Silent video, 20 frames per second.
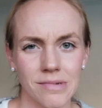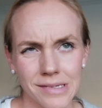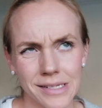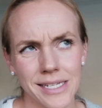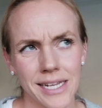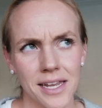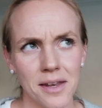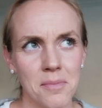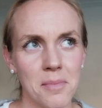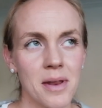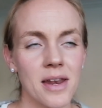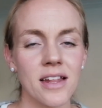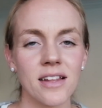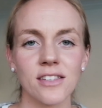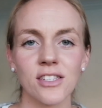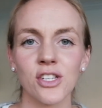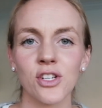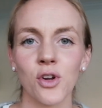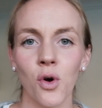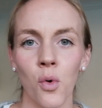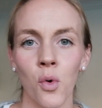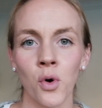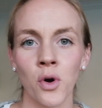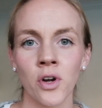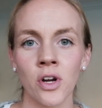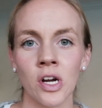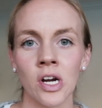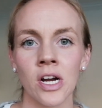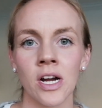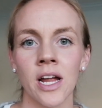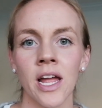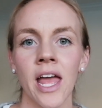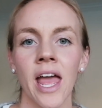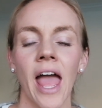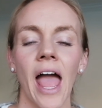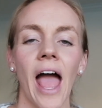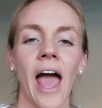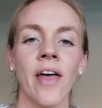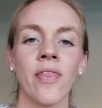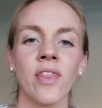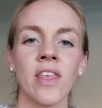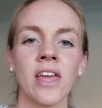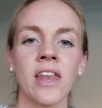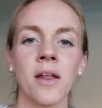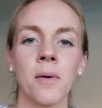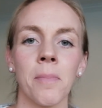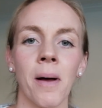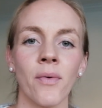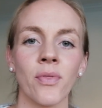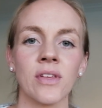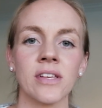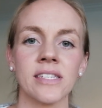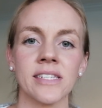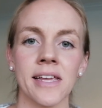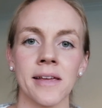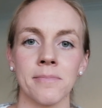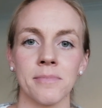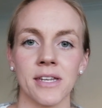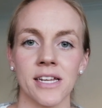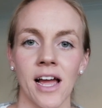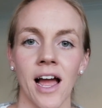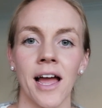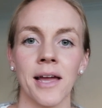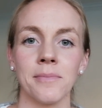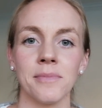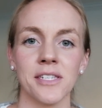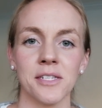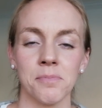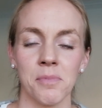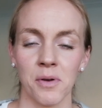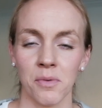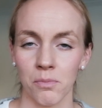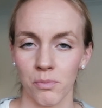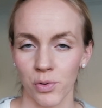10 minutes to order, and then about the same time spent